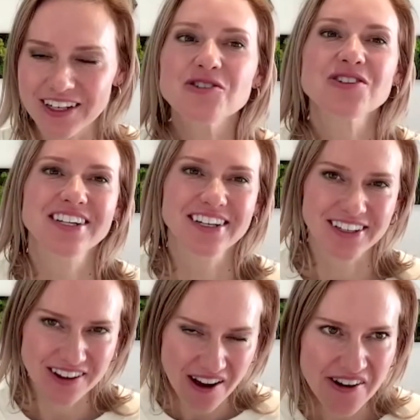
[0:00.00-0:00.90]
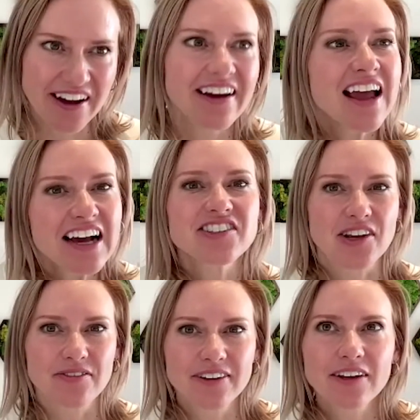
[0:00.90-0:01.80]
Interesting. Okay. Because
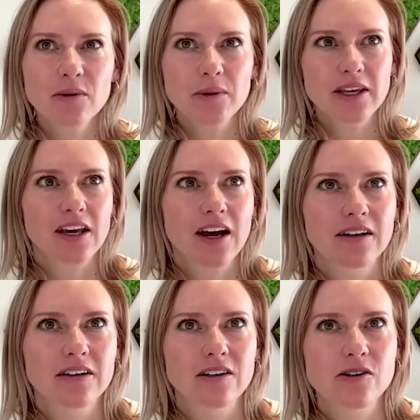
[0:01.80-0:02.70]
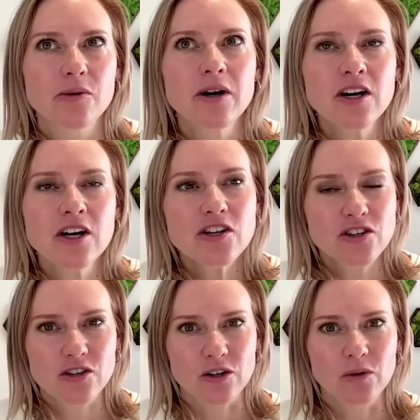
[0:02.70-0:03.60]
I feel like we can kind of go
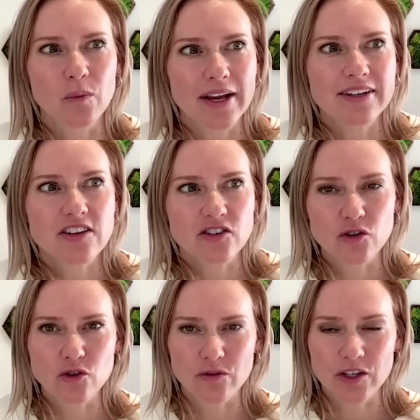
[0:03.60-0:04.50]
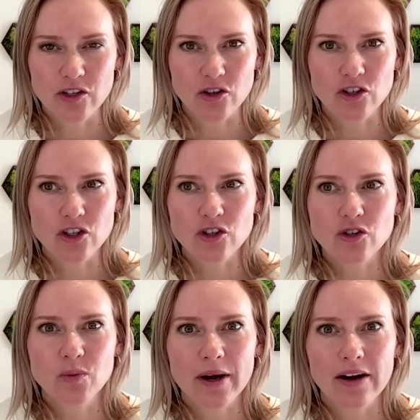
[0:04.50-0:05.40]
certain ways as user
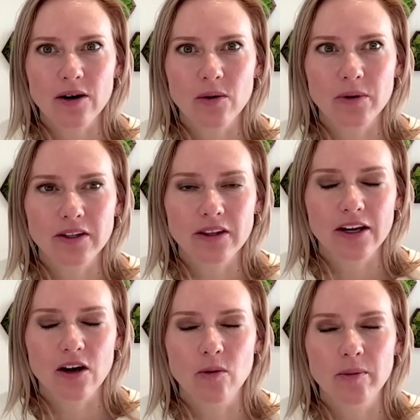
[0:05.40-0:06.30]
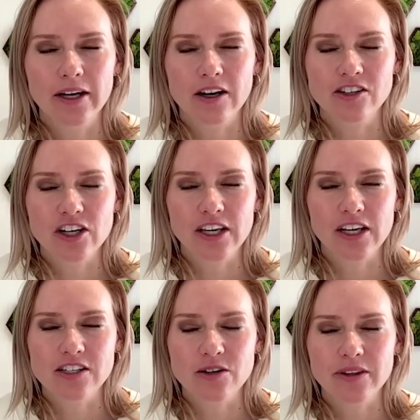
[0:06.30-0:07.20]
researchers where we're like, oh my gosh, I
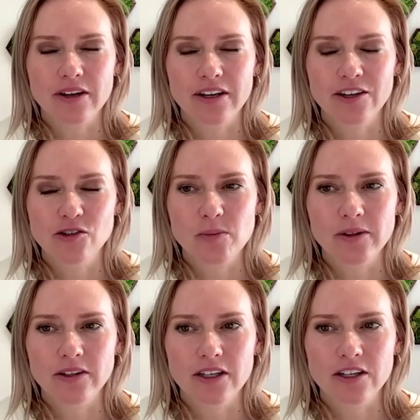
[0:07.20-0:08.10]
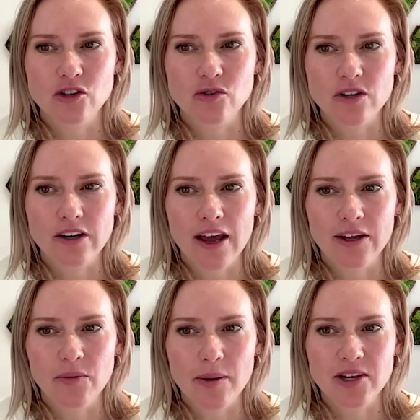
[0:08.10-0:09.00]
can't deal with any usability issues on
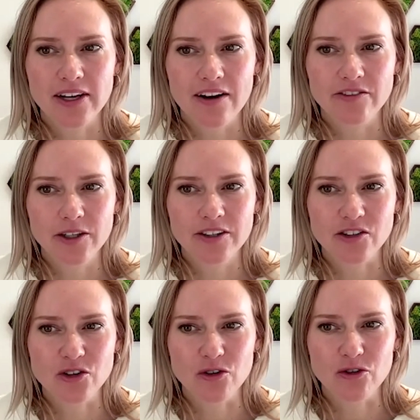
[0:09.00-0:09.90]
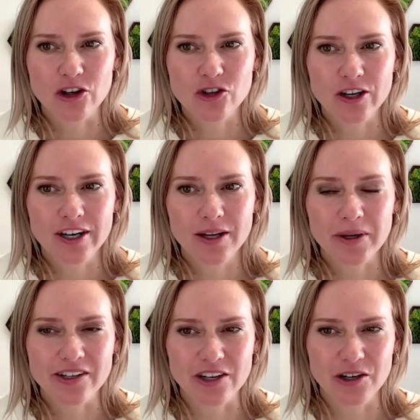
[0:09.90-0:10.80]
any website ever. It's so frustrating
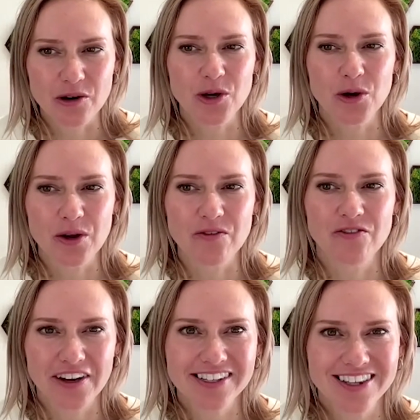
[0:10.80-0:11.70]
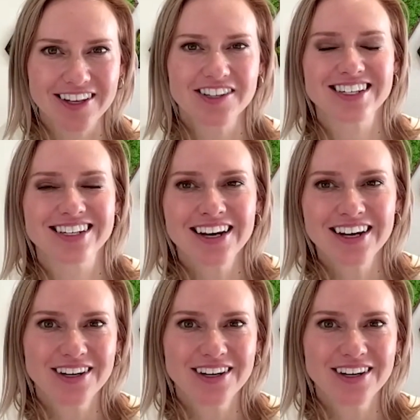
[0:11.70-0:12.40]
because I know you can fix this.